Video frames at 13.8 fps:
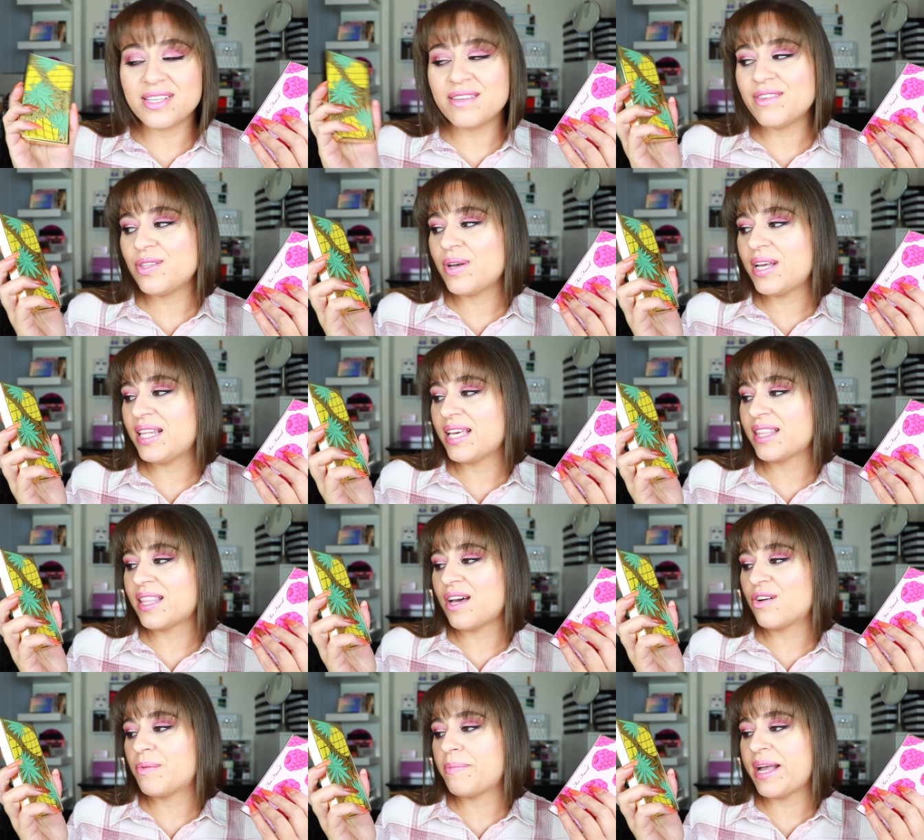Even though I like the
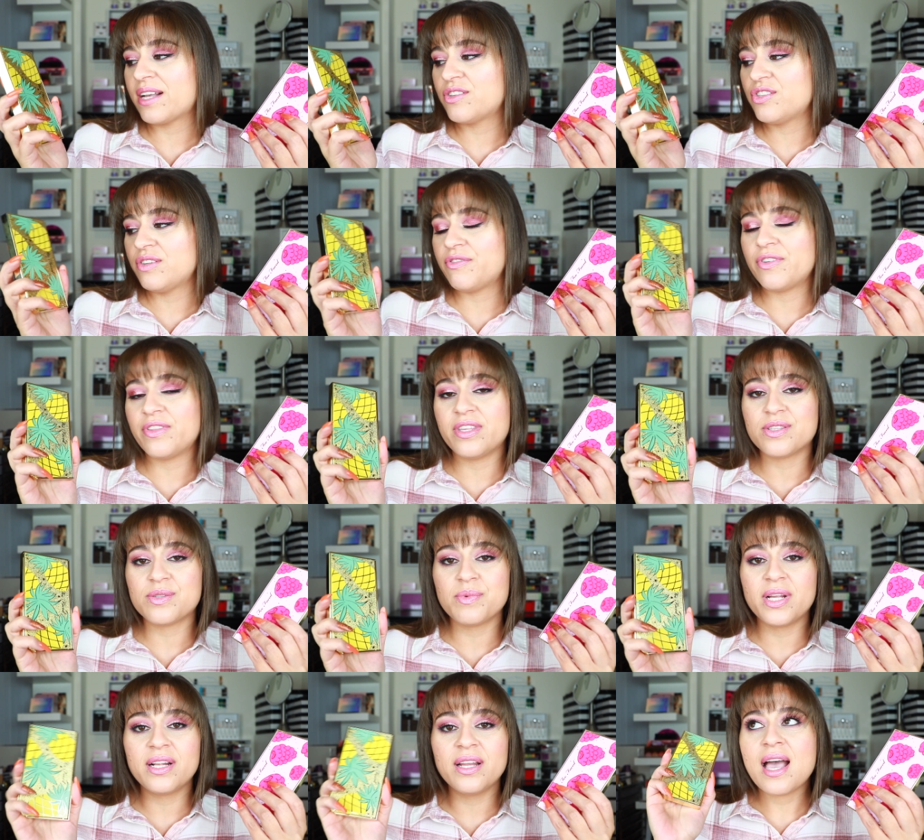outer packaging for this
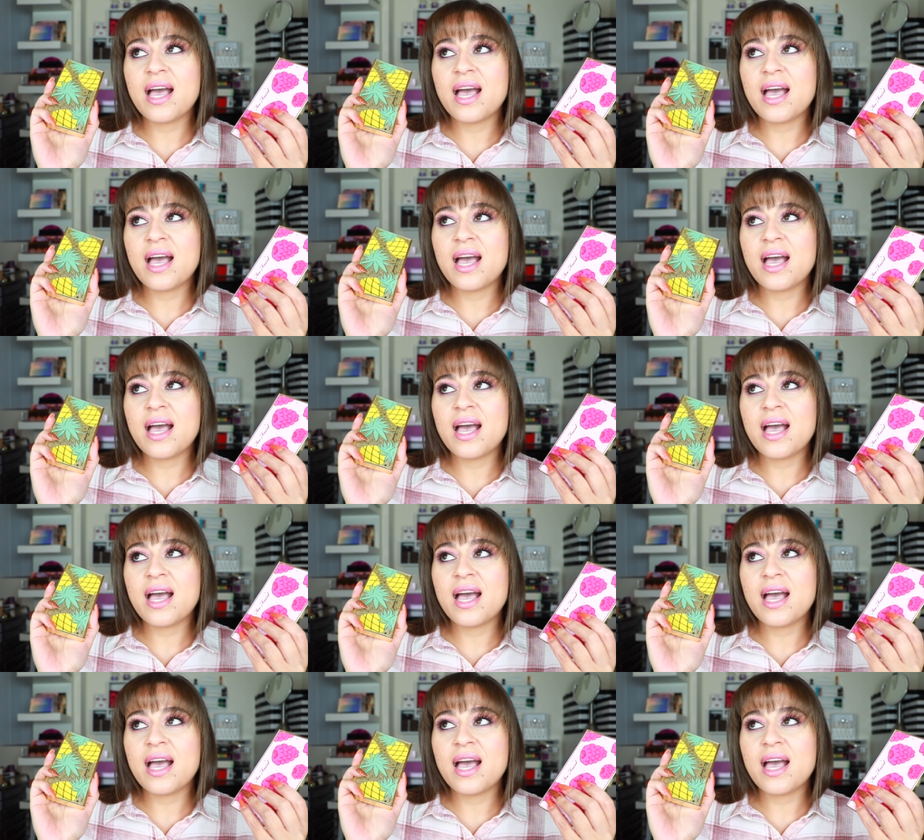one,